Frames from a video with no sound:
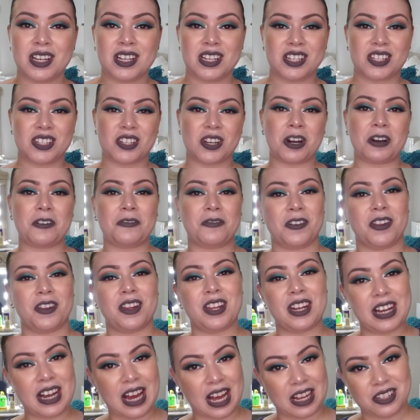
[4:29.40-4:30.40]
Sorry for
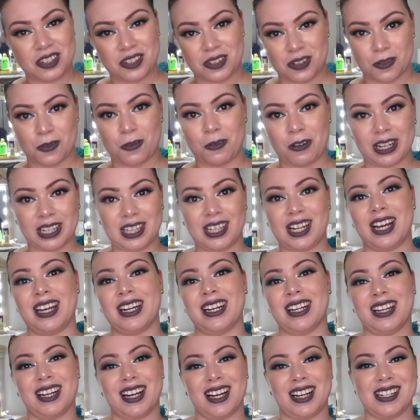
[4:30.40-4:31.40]
the not so great
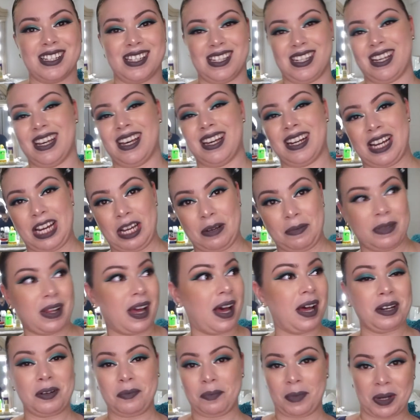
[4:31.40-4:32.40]
lighting, guys. Again, I'm
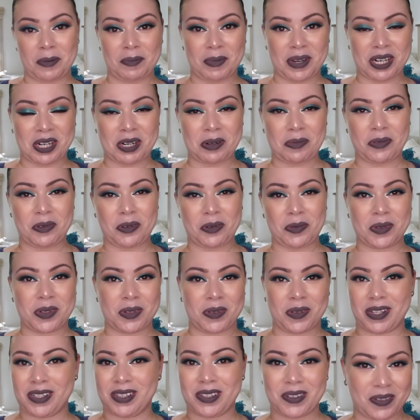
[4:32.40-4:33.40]
not in my makeup room,
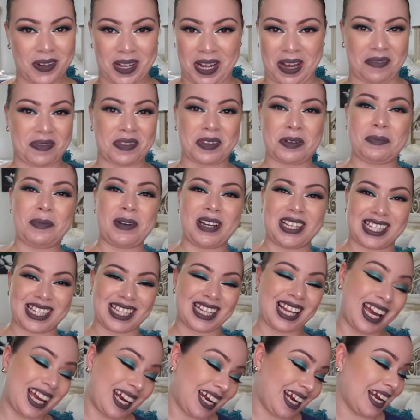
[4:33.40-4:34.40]
so I don't have the best
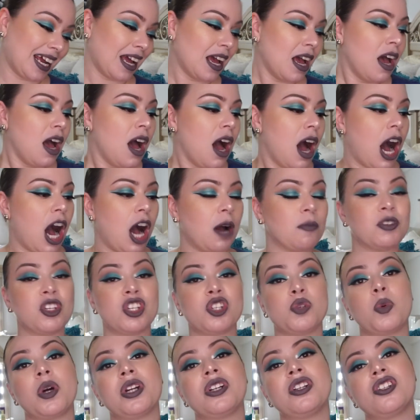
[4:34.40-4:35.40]
lighting.
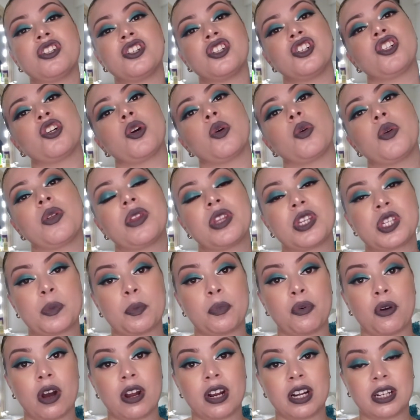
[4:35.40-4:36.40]
Just wanted to show you this
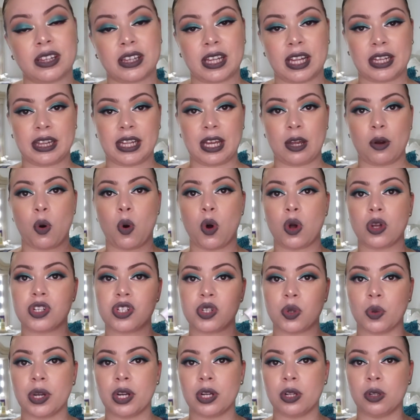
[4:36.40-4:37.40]
product that they
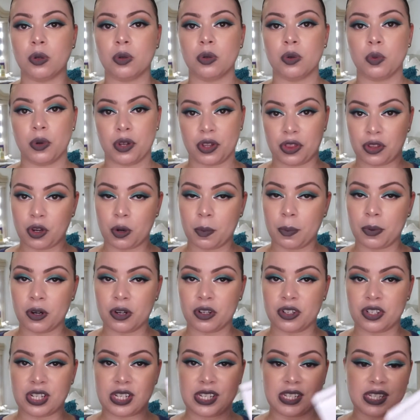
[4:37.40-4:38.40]
also include with your
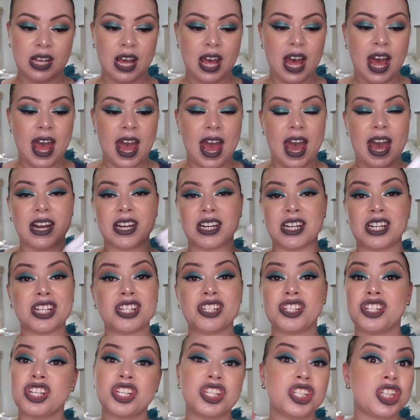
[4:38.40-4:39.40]
purchase, and it
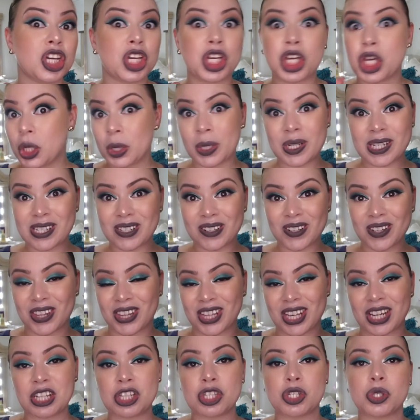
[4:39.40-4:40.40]
is just the cutest little
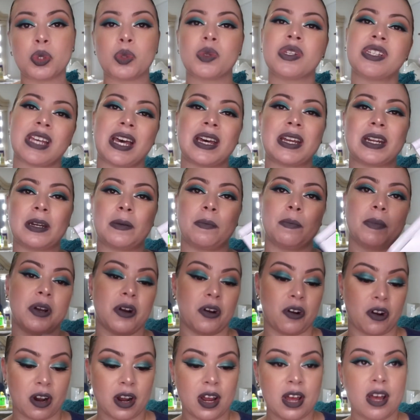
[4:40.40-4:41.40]
thing, two-sided
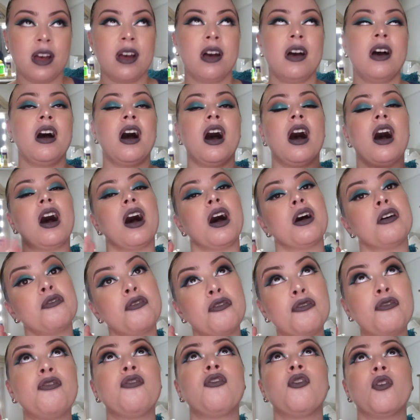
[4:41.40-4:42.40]
mirror.
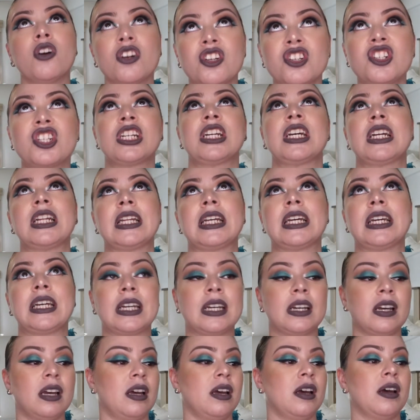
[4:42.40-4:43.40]

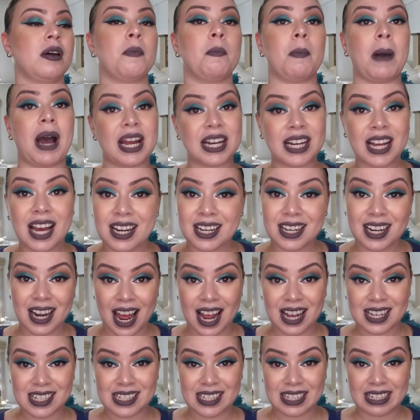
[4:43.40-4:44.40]
Unfortunately, mine had an
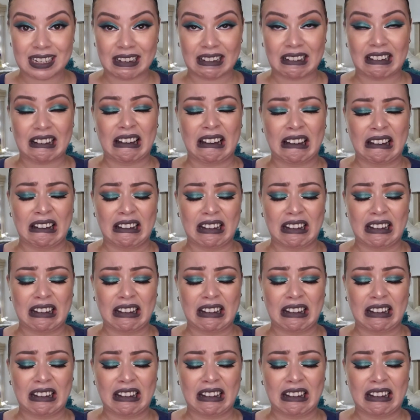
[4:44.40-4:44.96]
accident.